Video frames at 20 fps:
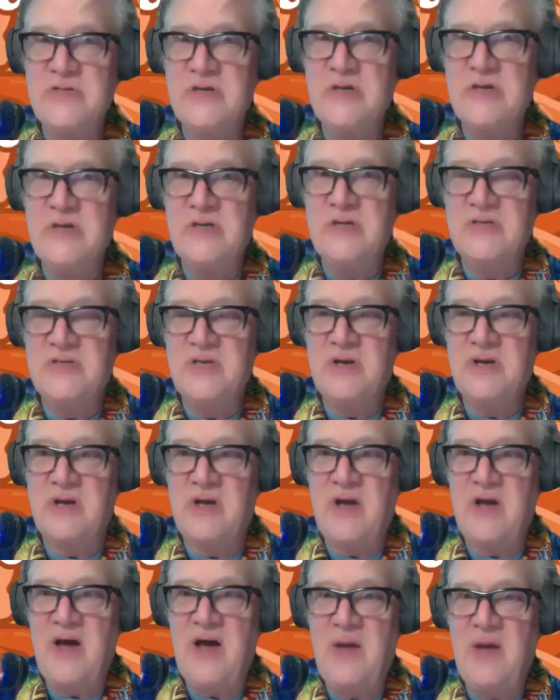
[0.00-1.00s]
that a
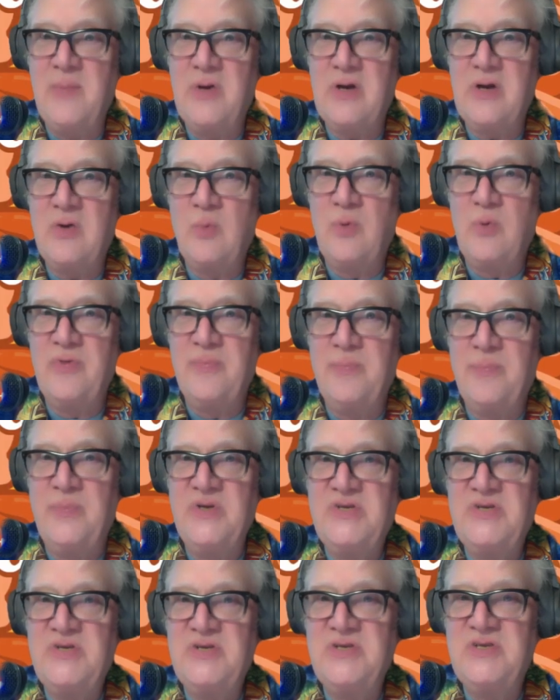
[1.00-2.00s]
comic with
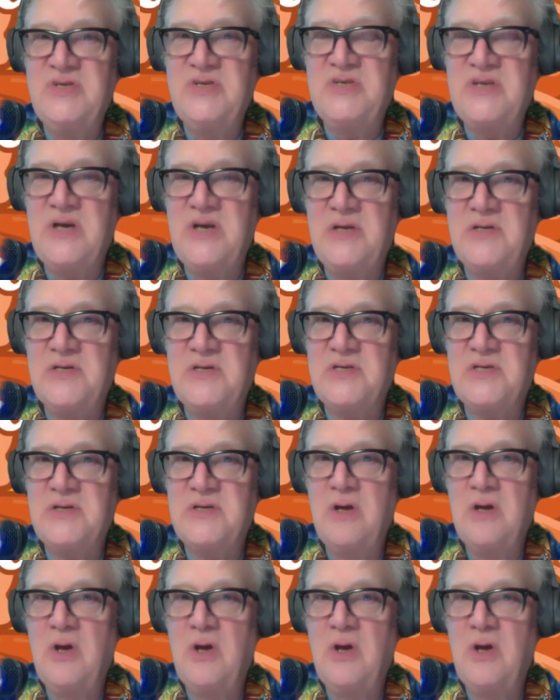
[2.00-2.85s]
business sense